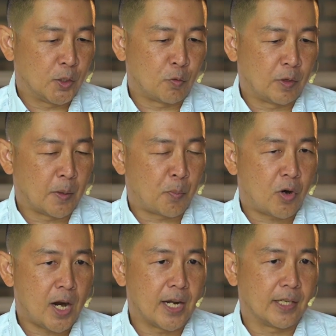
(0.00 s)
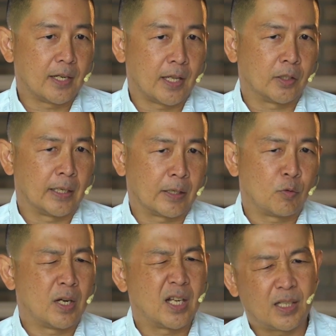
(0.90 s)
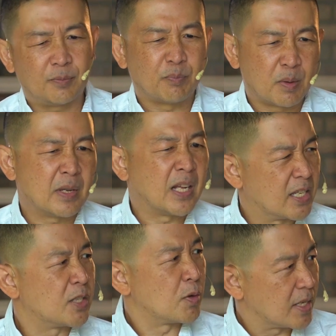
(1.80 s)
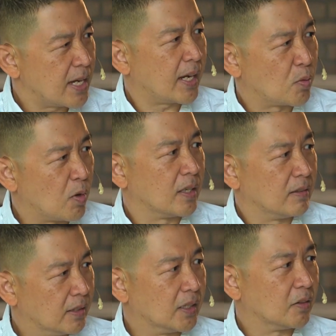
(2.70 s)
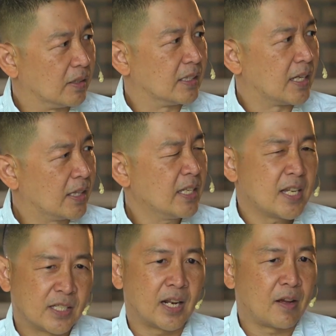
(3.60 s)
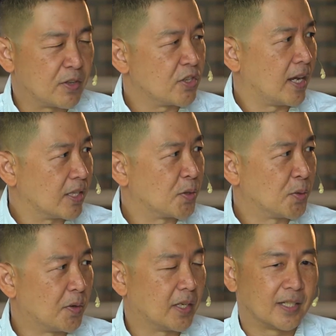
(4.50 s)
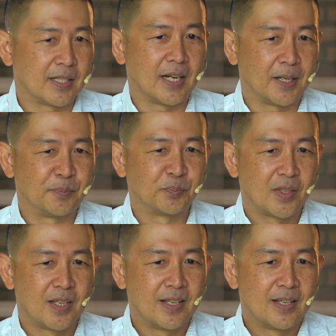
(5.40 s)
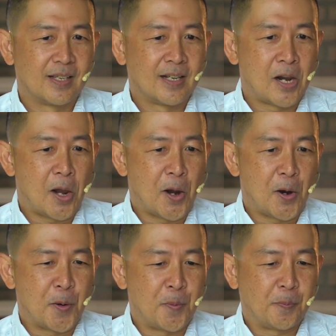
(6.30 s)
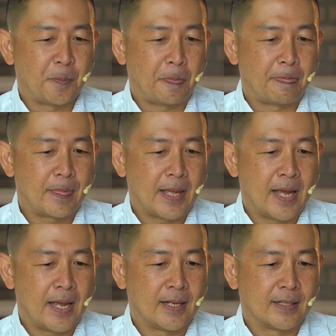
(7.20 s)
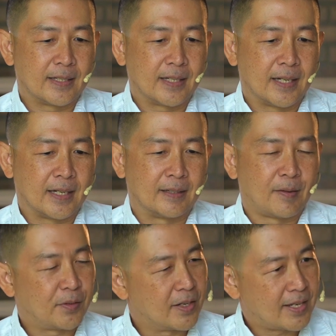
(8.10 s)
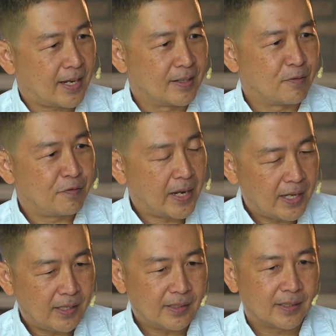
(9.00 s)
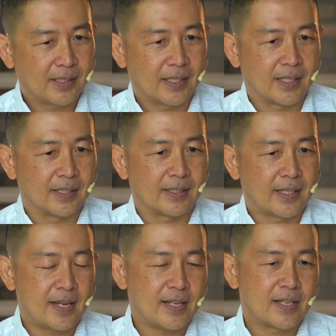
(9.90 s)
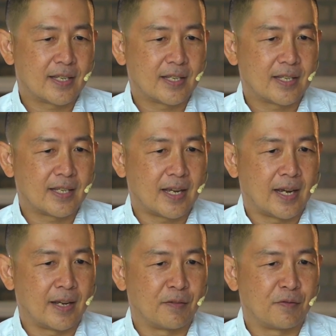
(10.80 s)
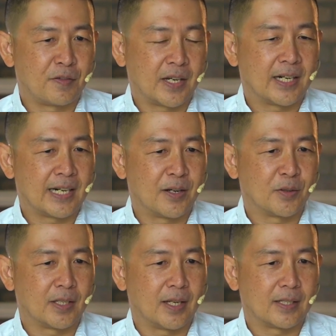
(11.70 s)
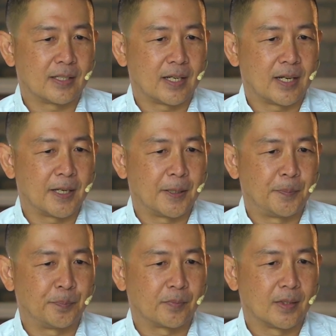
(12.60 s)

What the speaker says: in with the pride, I thought like, well, maybe I'll just do the second one. You know, I think I still have a chance to do it. Yeah. After the second failed test, I figured out that I